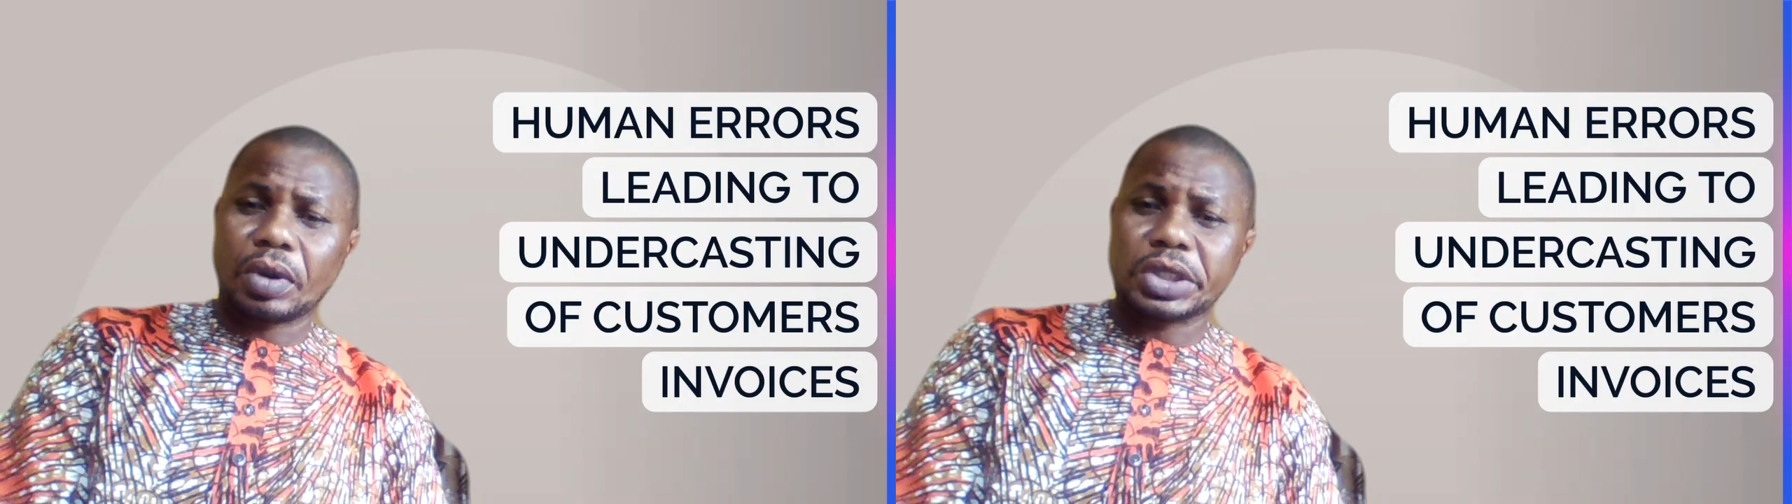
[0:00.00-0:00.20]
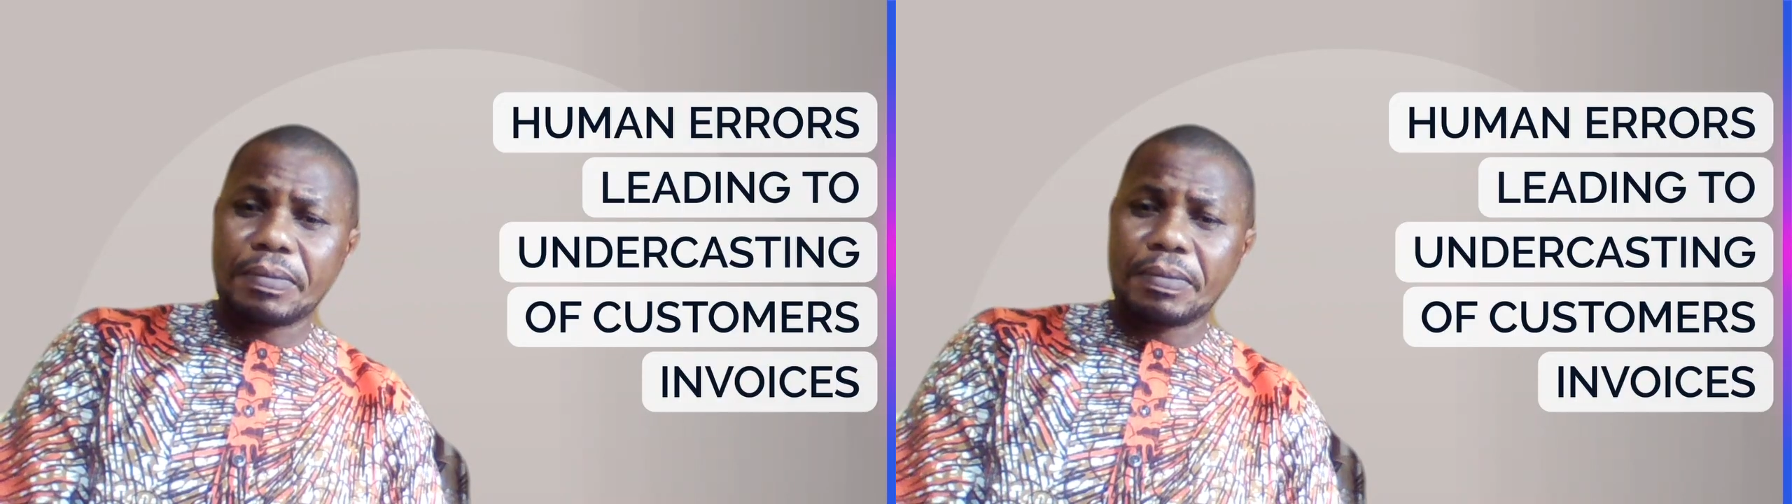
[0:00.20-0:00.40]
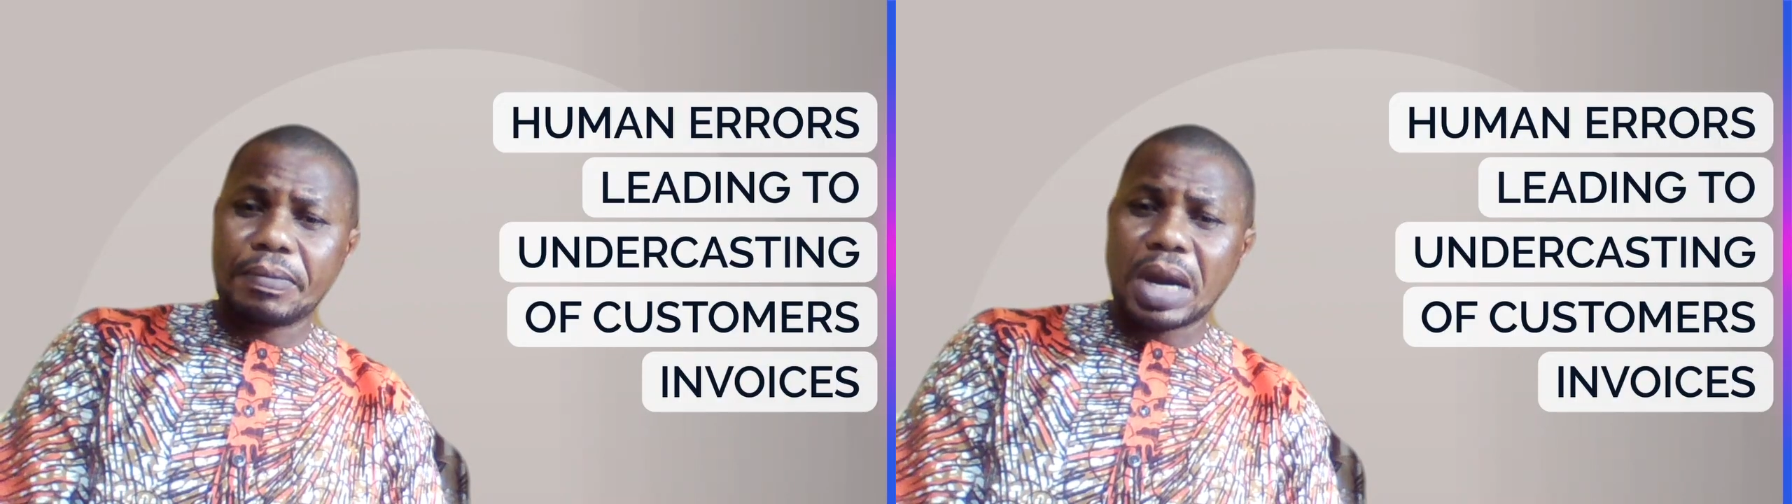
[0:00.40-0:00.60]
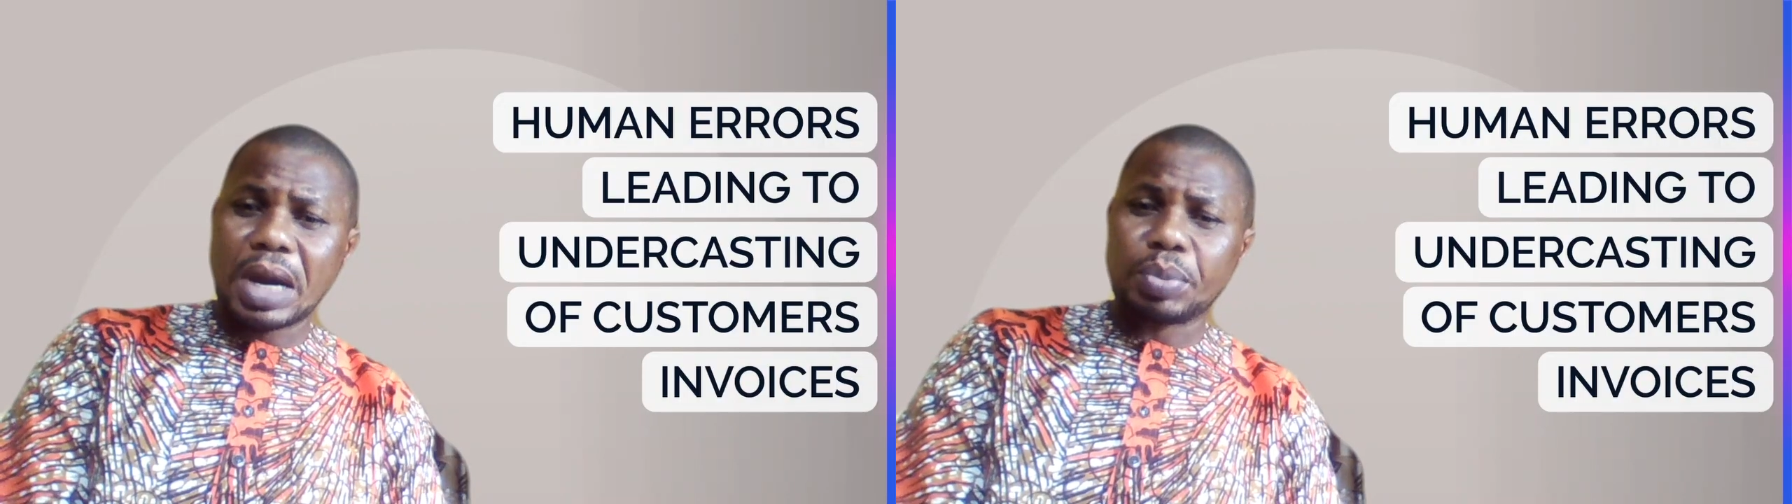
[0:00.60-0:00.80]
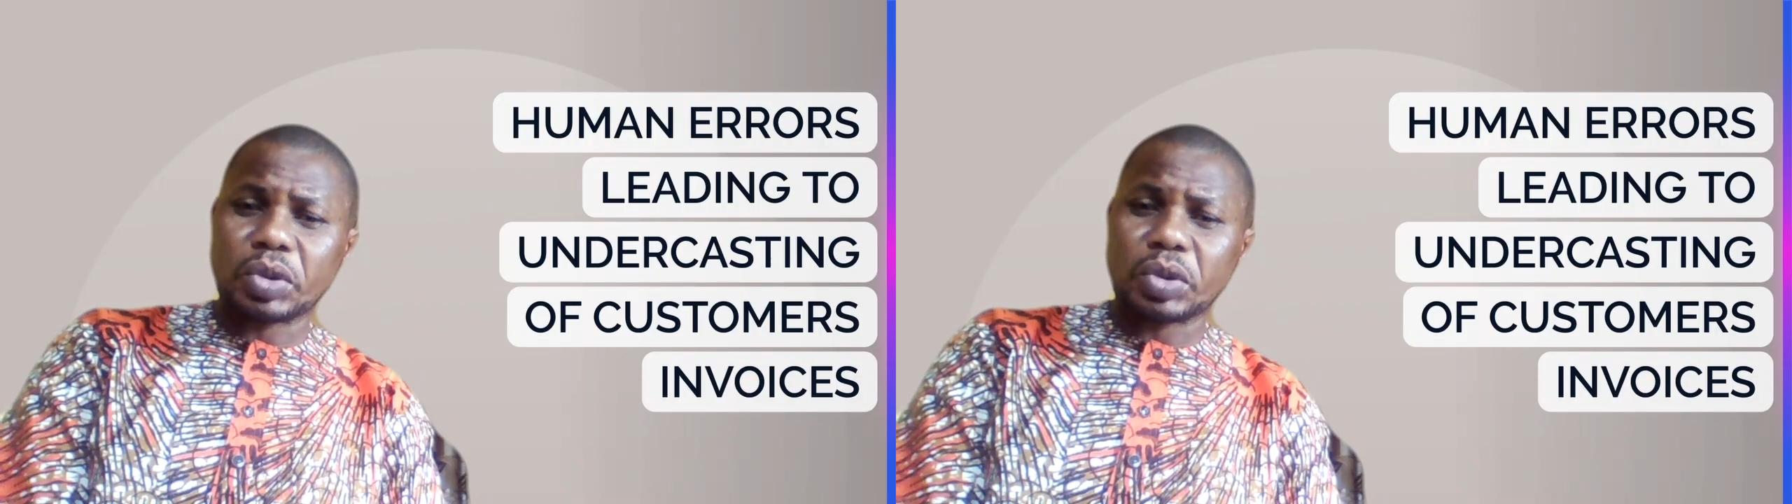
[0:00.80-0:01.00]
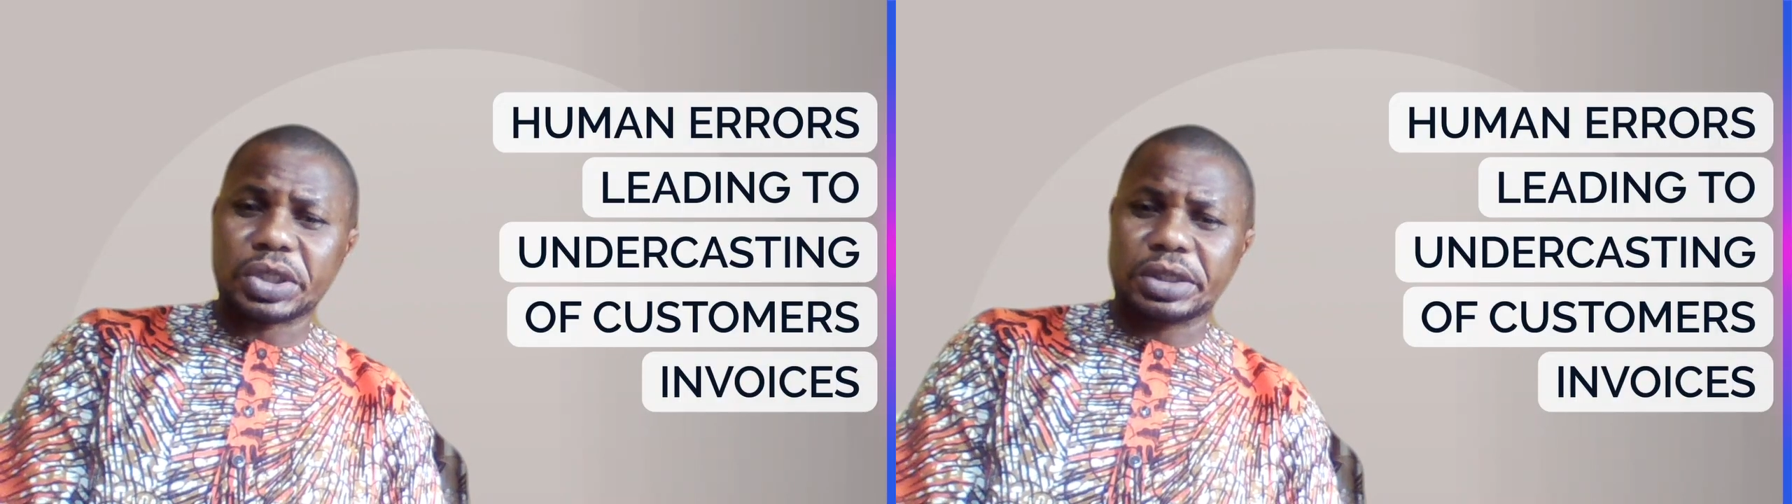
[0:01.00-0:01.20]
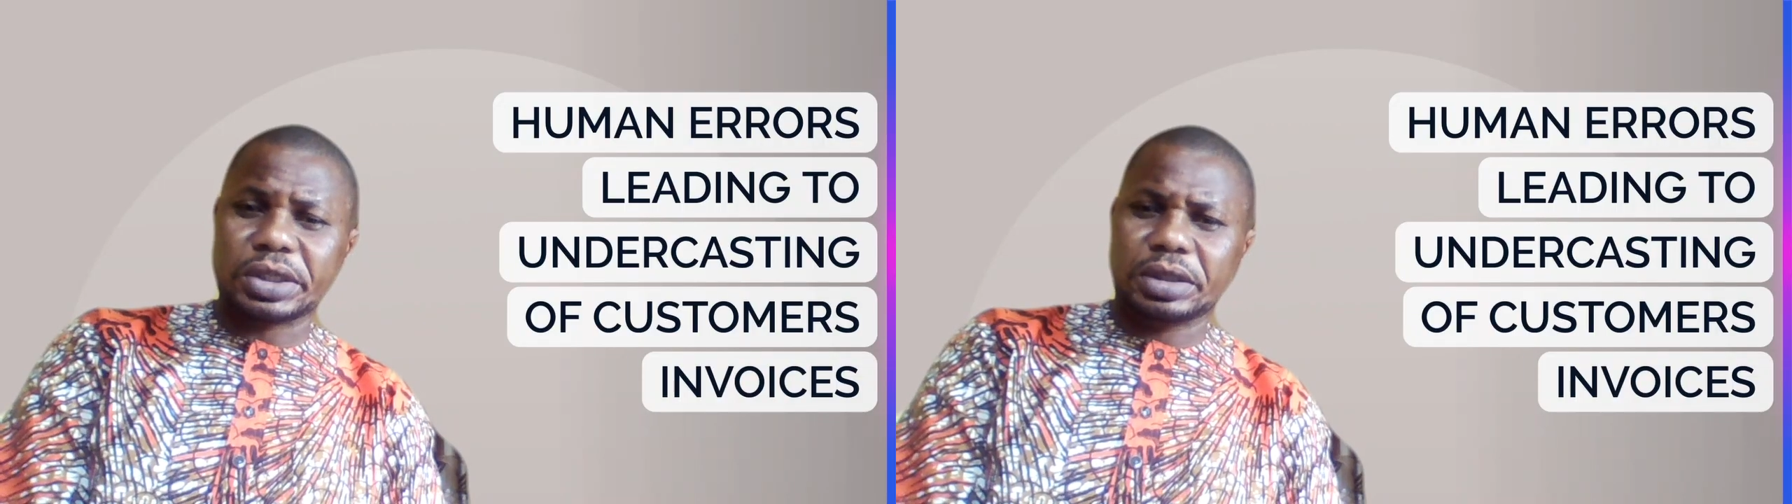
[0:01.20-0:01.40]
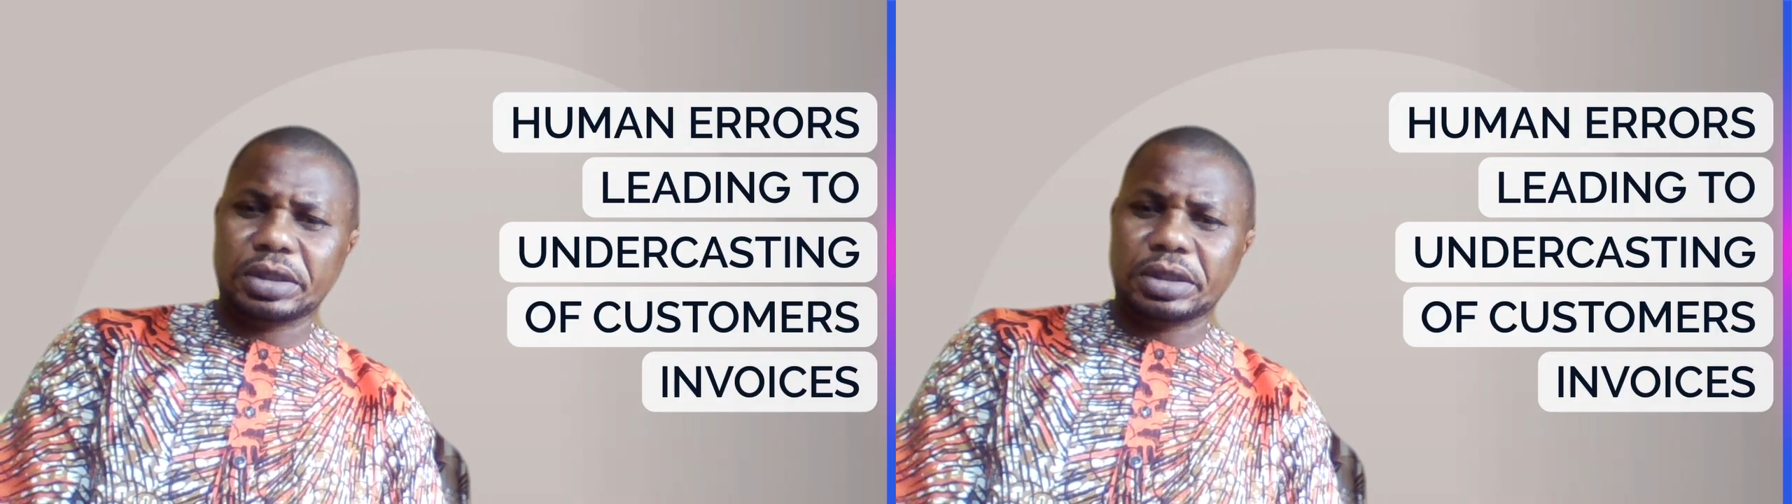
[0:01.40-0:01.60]
It's a manual
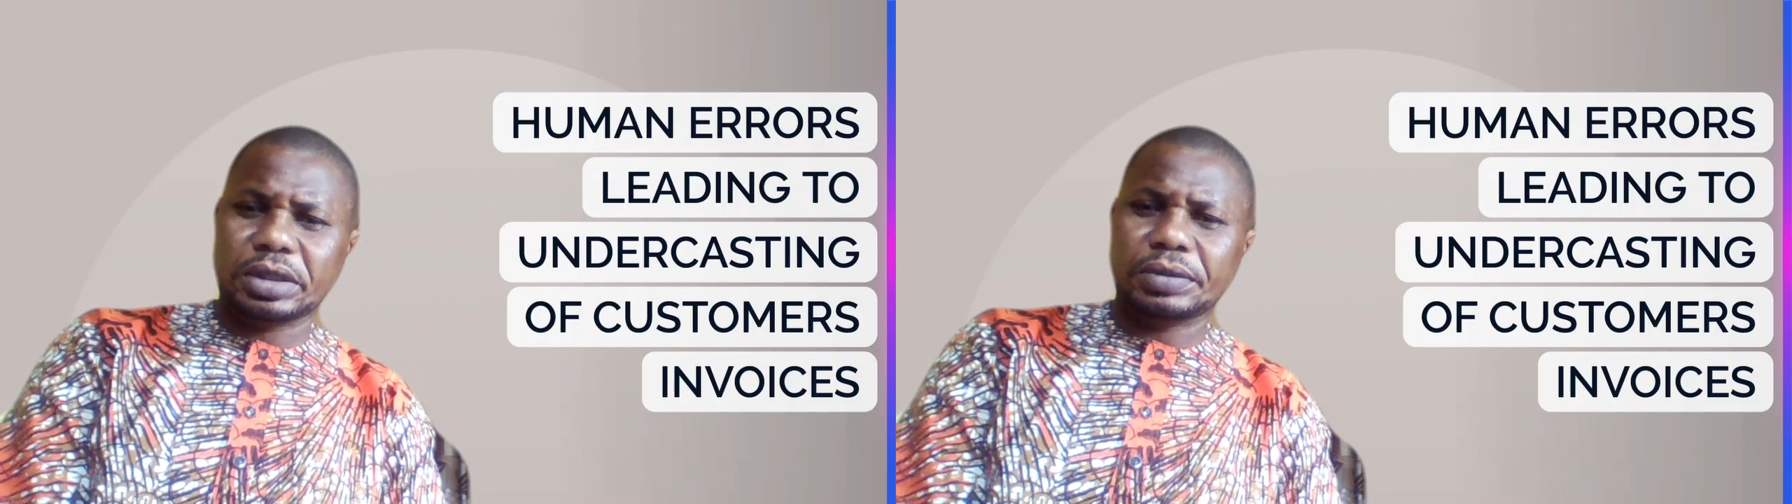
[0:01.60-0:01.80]
process.